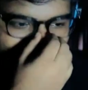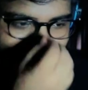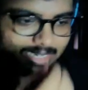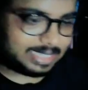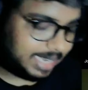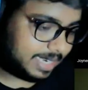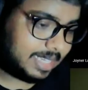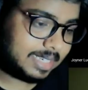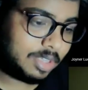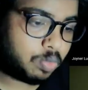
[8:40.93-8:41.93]
And he said
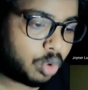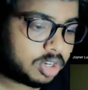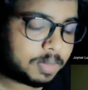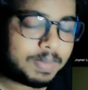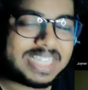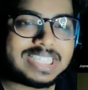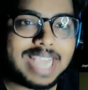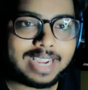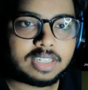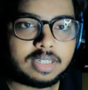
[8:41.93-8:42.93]
that they want me
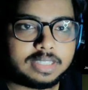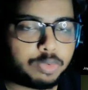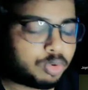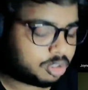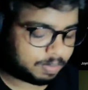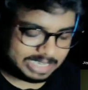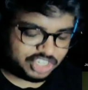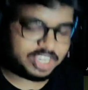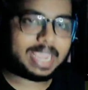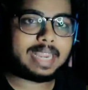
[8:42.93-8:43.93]
shackled. They want me
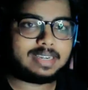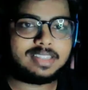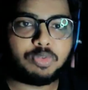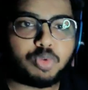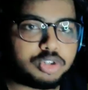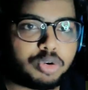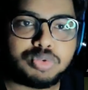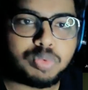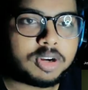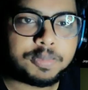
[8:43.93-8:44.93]
chained. They
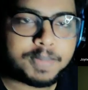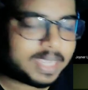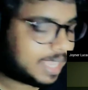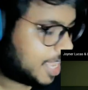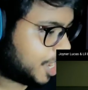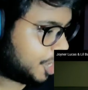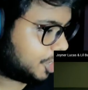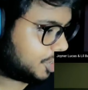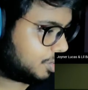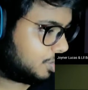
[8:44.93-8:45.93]
don't want me
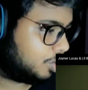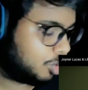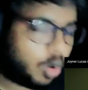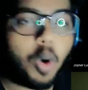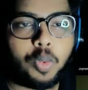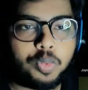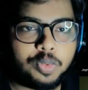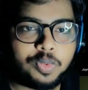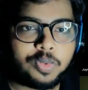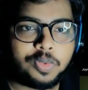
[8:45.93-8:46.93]
to grow.
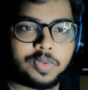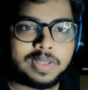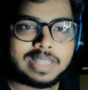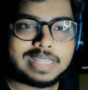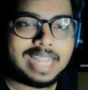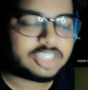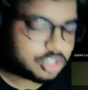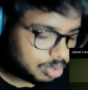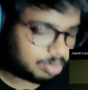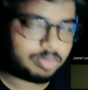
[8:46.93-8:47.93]
That's
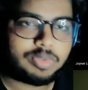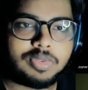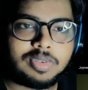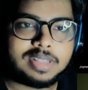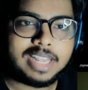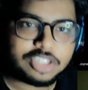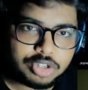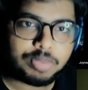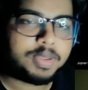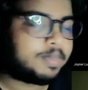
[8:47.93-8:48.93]
true. That's
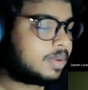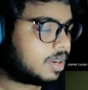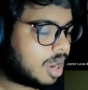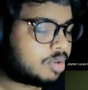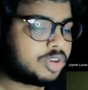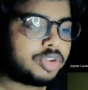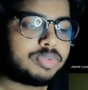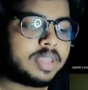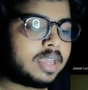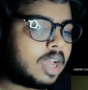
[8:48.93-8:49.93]
true. People around you,
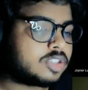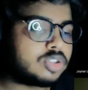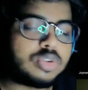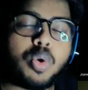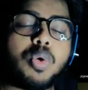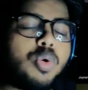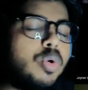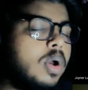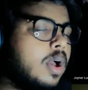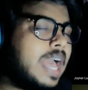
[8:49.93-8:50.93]
they are so